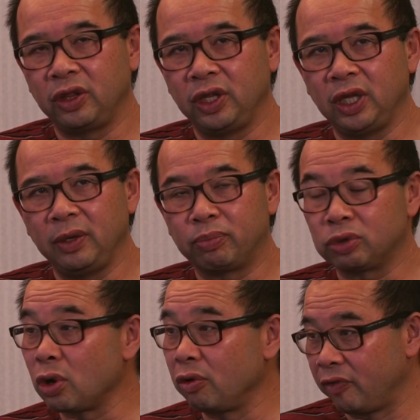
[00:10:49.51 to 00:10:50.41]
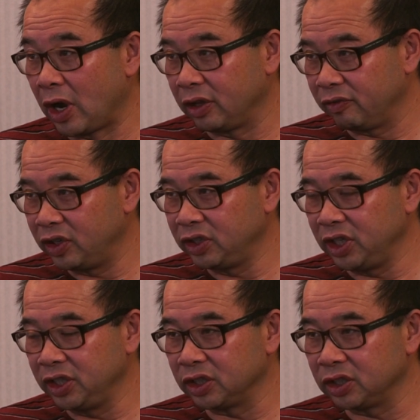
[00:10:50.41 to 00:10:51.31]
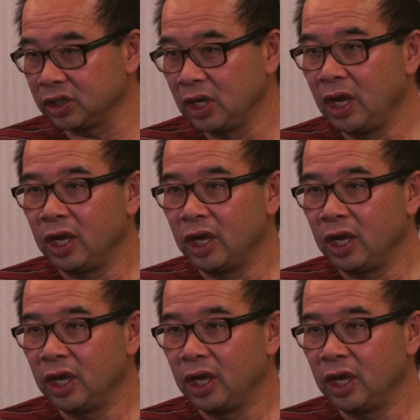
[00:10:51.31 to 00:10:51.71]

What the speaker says: the profile of diseases.